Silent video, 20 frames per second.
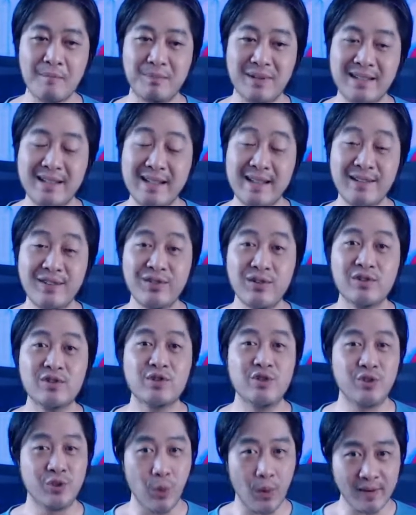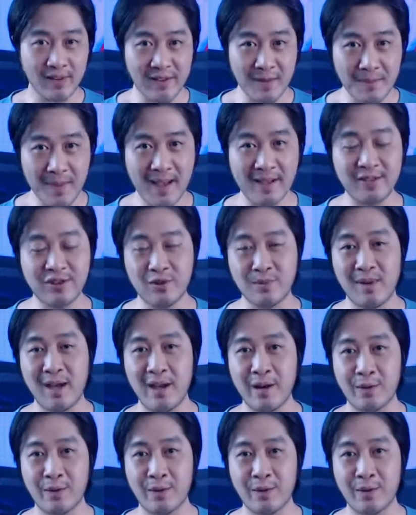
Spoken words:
please join the mastermind